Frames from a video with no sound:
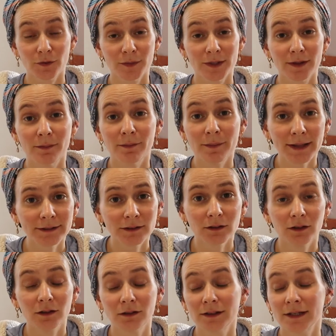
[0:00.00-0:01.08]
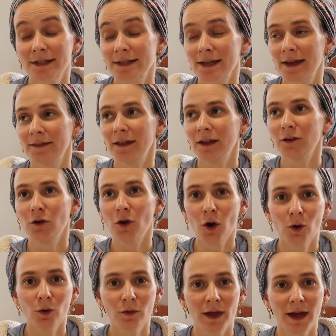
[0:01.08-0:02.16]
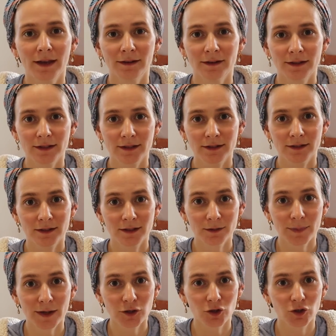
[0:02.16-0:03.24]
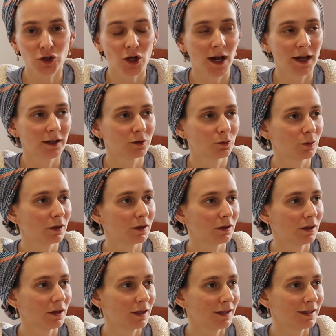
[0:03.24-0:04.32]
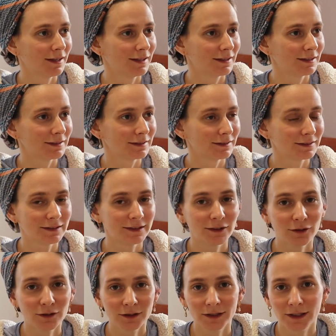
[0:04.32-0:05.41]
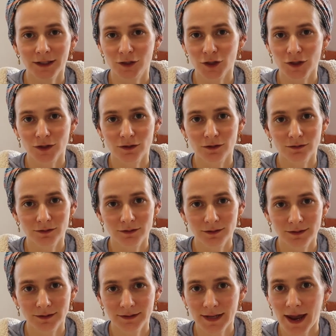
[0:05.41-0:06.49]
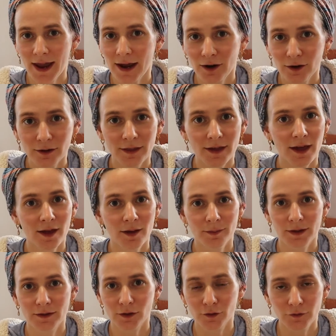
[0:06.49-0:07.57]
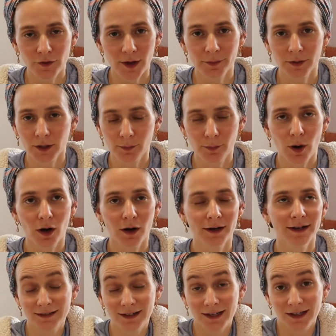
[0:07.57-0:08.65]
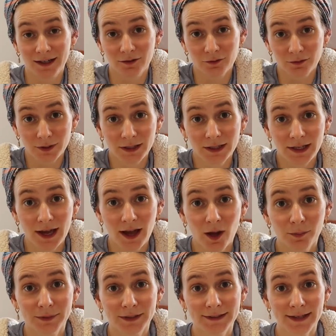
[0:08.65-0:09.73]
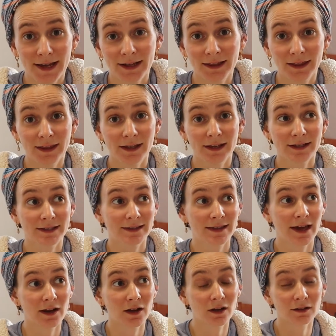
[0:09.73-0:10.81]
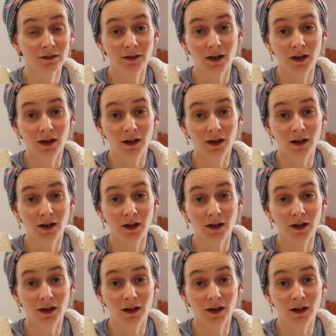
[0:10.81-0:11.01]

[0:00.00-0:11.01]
from some mental illness and they know that this special child will literally just tear them and their family apart, it can really help detect things that